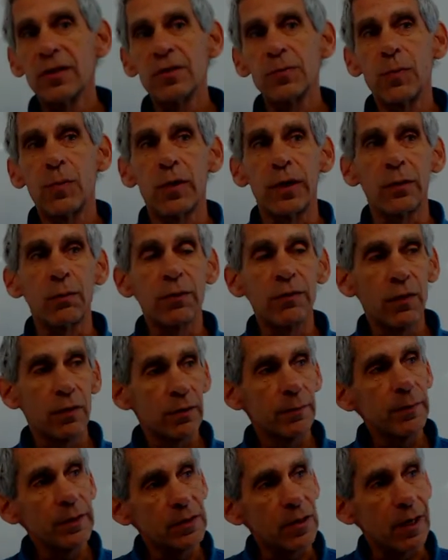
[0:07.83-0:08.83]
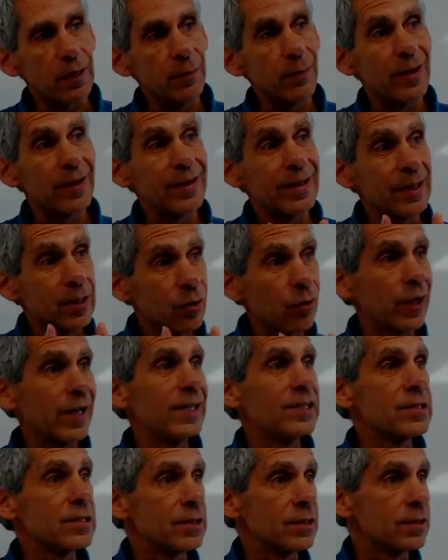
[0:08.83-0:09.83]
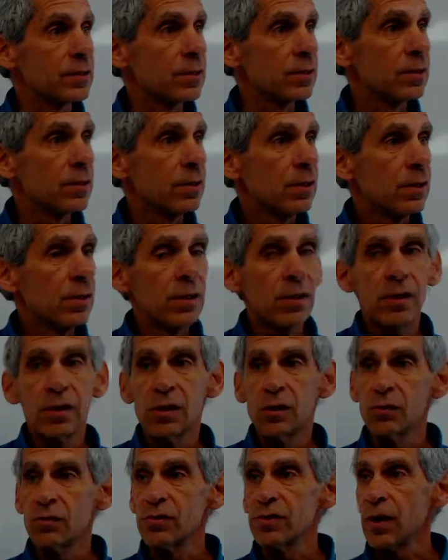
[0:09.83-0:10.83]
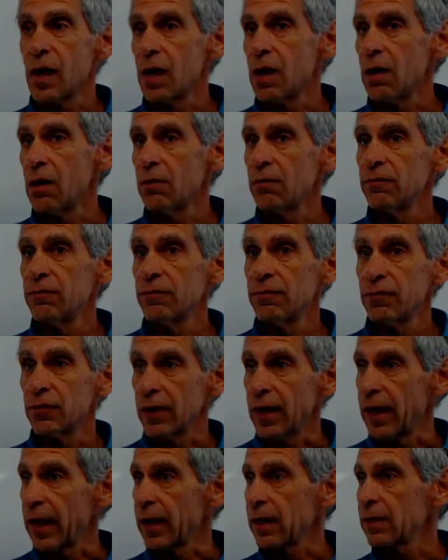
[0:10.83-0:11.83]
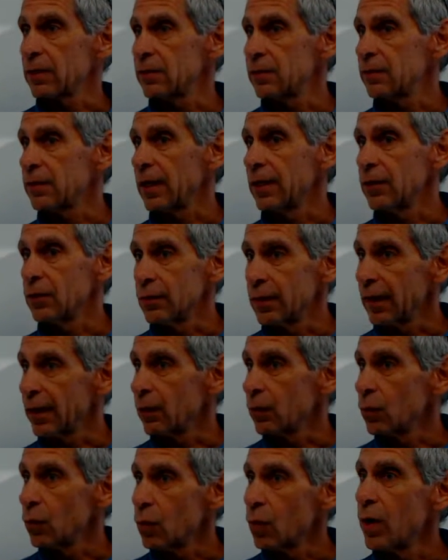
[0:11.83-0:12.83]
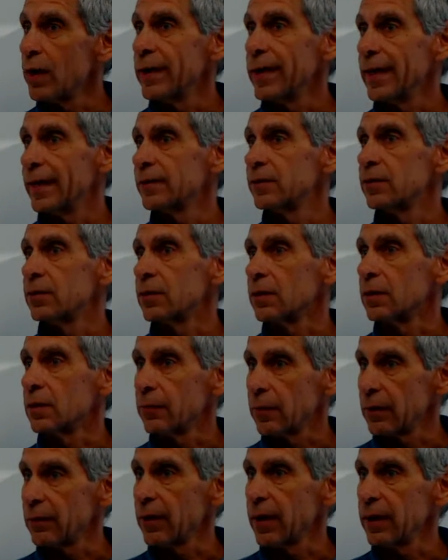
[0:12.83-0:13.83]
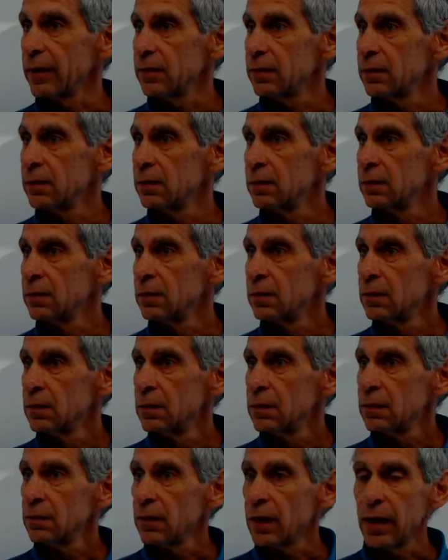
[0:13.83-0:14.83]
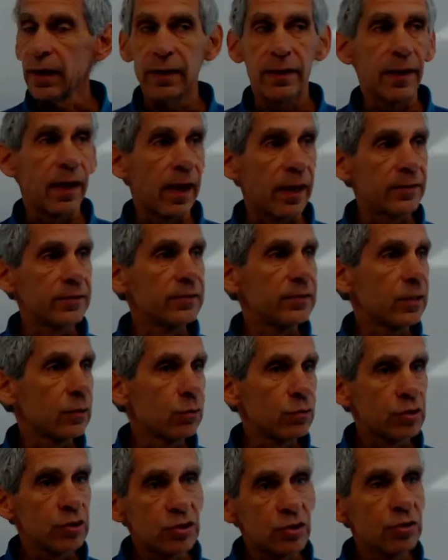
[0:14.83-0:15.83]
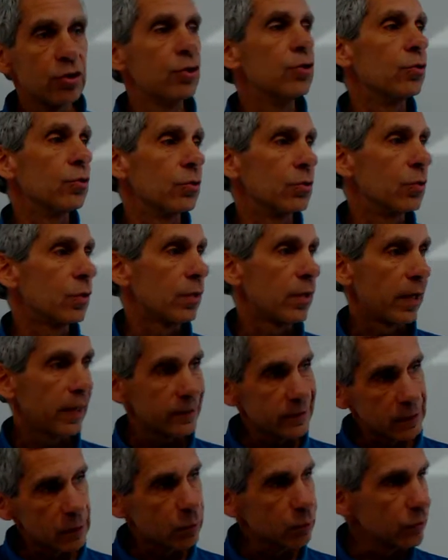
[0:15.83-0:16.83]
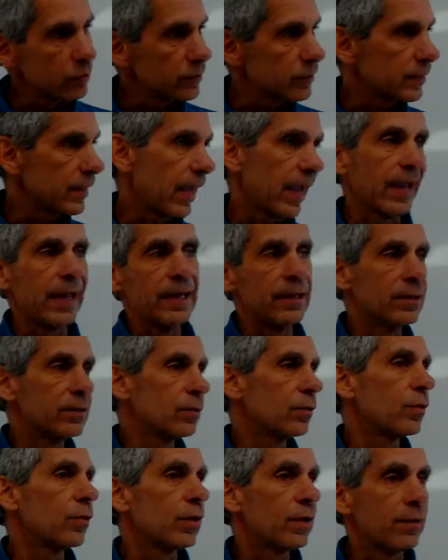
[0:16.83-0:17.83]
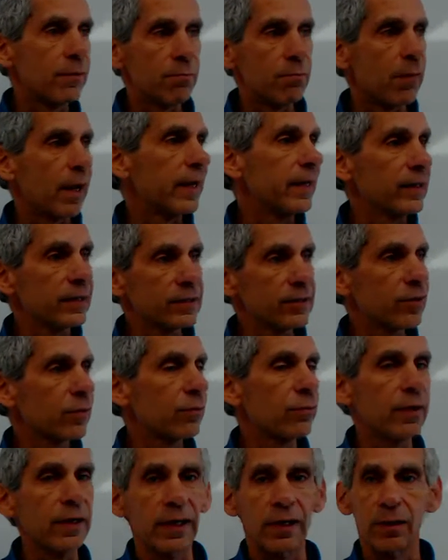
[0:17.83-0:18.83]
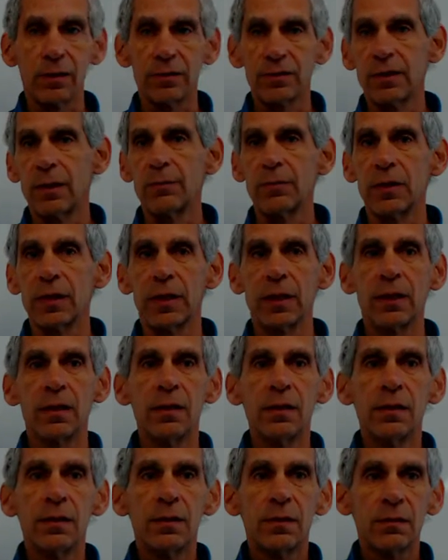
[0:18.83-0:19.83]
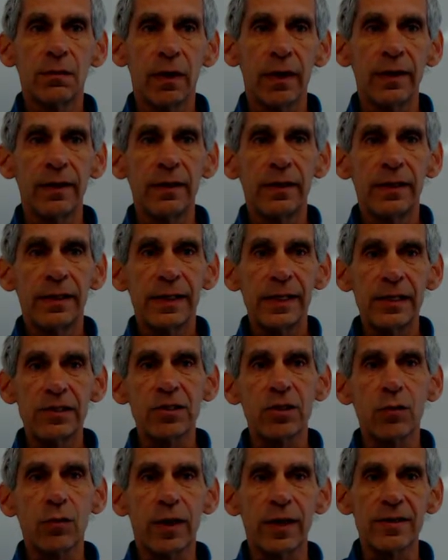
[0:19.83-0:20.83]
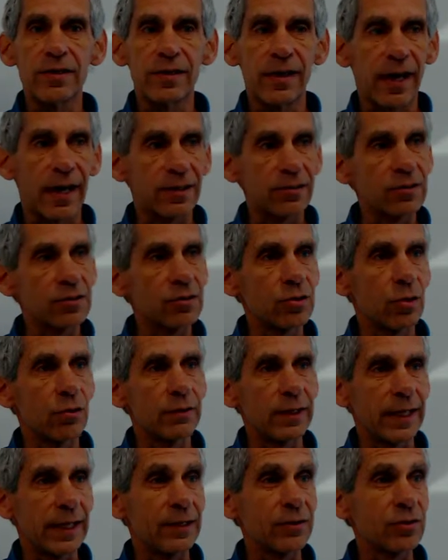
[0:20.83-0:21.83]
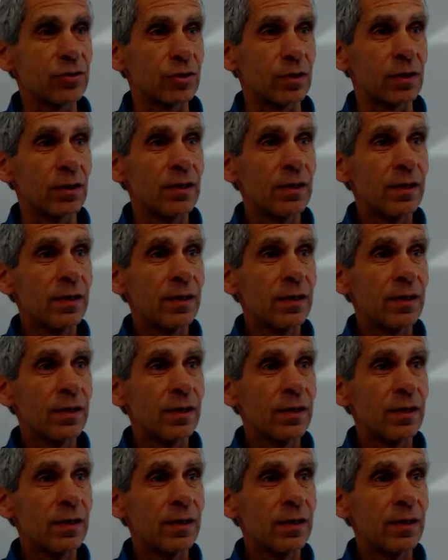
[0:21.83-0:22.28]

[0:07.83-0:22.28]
this point, we've only been talking about equations. You solve for x and you get one answer, am I right? Right? X is equal to 2, or x equals 8, and minus 3, or something, right? Each equation has its own answer.